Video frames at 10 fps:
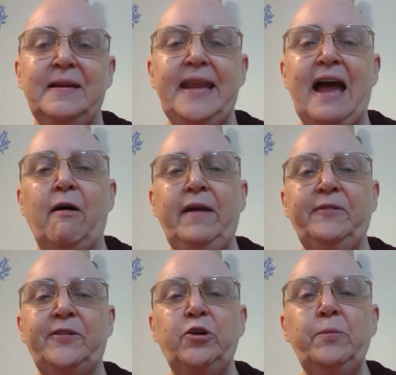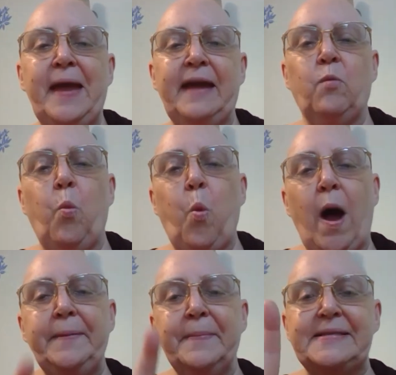Now, if you make
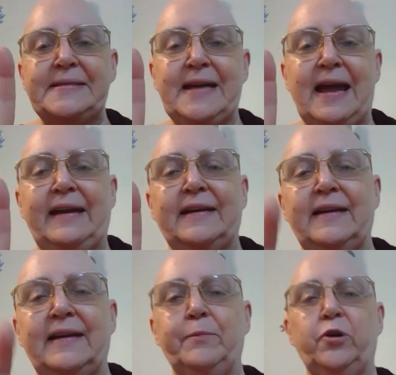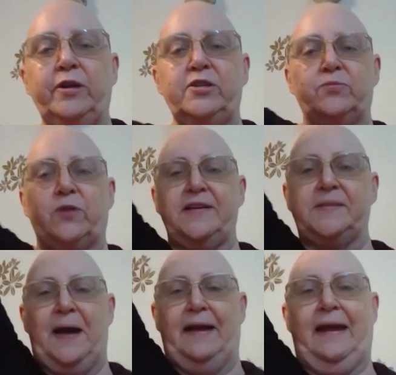one mistake, I'm going to
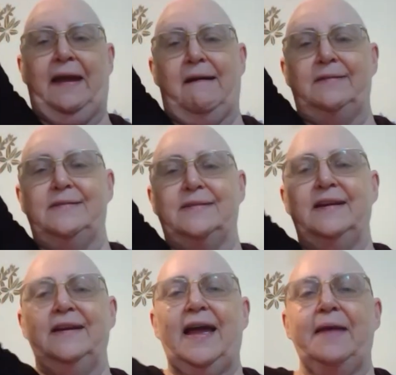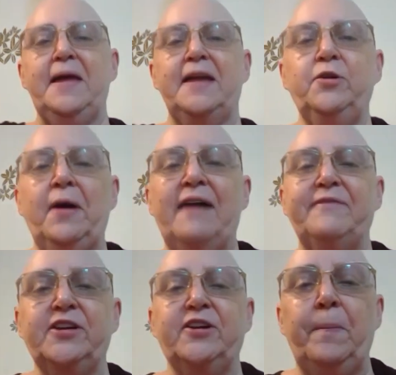raise my hand. And then you
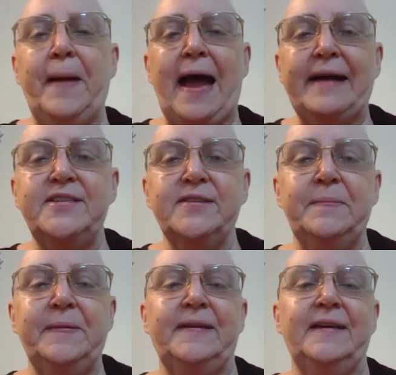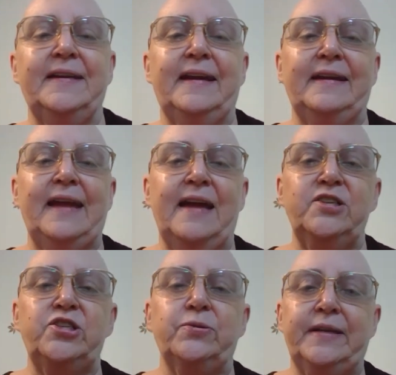have to go back to the beginning
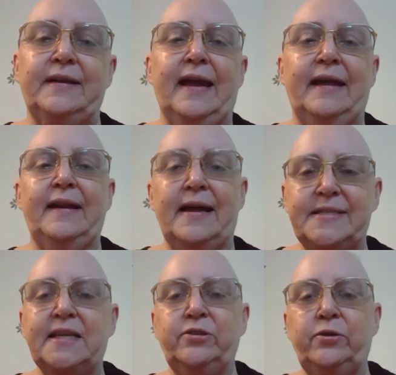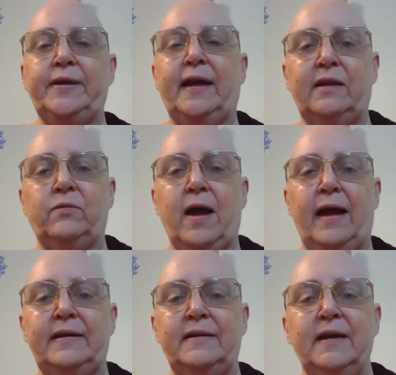and do it again until you get it
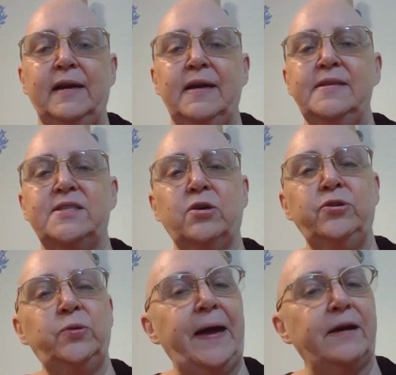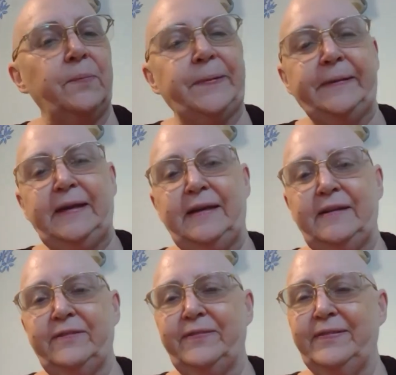right. So you better believe